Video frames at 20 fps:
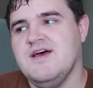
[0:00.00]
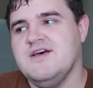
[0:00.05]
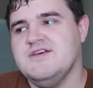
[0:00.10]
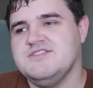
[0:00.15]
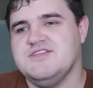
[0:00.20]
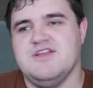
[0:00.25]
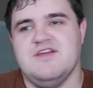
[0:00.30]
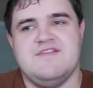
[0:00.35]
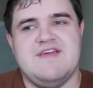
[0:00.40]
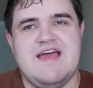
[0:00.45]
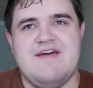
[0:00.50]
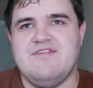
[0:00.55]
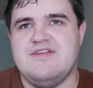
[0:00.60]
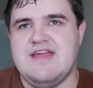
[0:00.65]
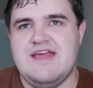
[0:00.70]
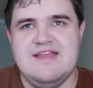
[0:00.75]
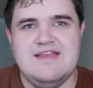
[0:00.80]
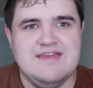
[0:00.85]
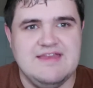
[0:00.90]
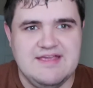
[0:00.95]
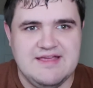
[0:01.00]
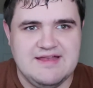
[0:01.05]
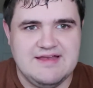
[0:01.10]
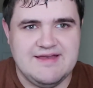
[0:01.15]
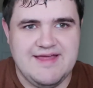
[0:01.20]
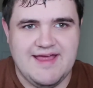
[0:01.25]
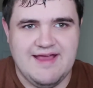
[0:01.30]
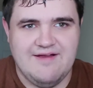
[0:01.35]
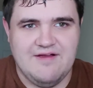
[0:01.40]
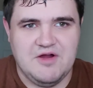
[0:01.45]
So, you know, they have an Indian
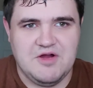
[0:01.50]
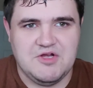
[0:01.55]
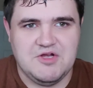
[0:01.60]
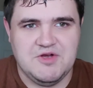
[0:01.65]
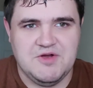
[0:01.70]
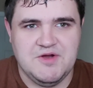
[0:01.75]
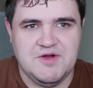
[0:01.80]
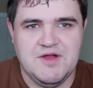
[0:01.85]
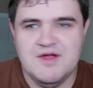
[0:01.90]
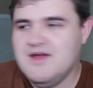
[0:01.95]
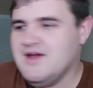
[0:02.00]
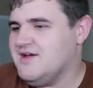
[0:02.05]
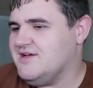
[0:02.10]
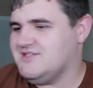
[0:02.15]
character.